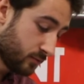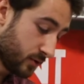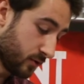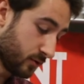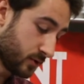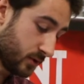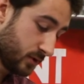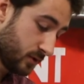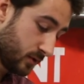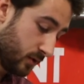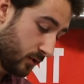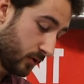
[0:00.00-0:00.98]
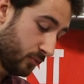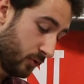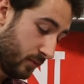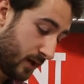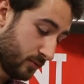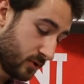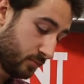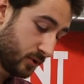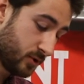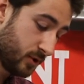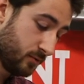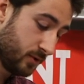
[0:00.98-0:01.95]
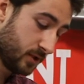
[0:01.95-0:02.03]
resources, Europe will be able to
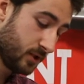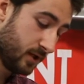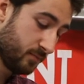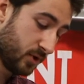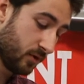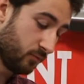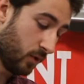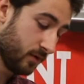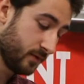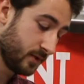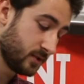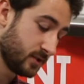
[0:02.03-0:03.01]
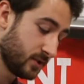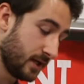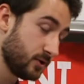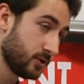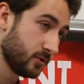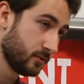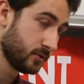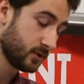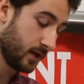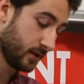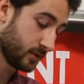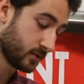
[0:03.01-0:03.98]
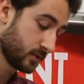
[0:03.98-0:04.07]
pursue the achievement of one of its essential
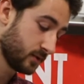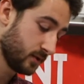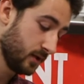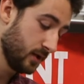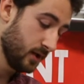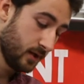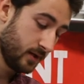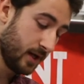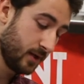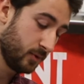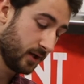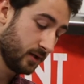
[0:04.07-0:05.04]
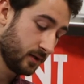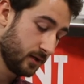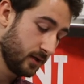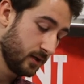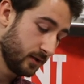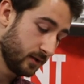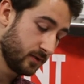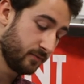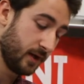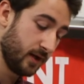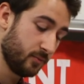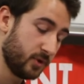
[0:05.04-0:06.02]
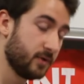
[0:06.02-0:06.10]
tasks, namely, the
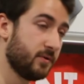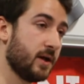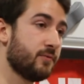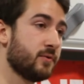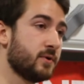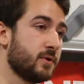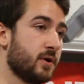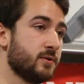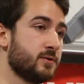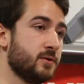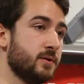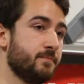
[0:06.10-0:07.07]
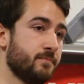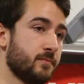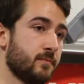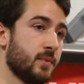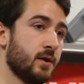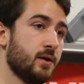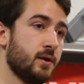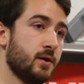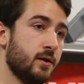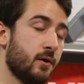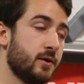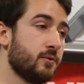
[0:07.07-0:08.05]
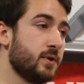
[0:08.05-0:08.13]
development of the African continent.
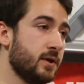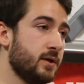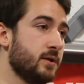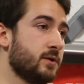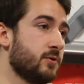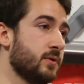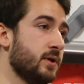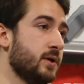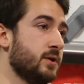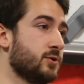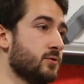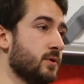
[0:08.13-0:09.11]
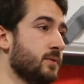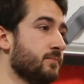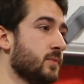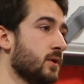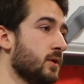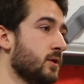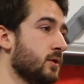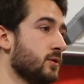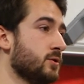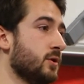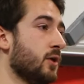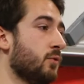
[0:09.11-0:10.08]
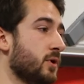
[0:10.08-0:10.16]
Now, I don't think you need a degree in history
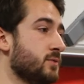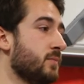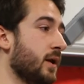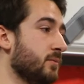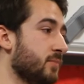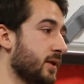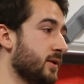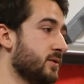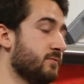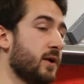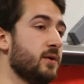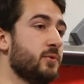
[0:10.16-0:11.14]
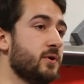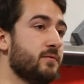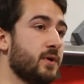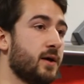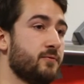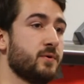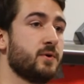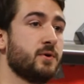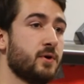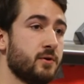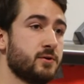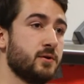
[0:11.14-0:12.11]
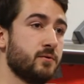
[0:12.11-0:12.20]
to know what is meant by the development of the African
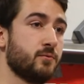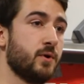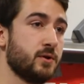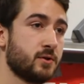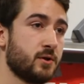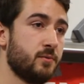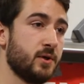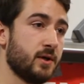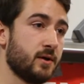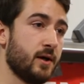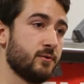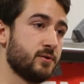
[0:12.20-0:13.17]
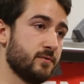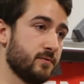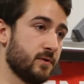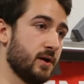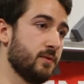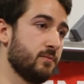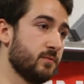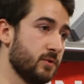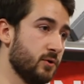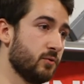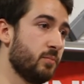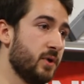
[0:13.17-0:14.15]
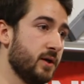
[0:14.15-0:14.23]
continent when it's coming out of a
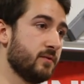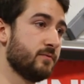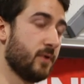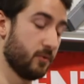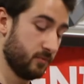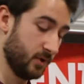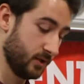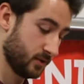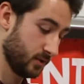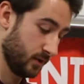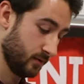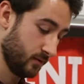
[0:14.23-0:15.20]
European foreign minister.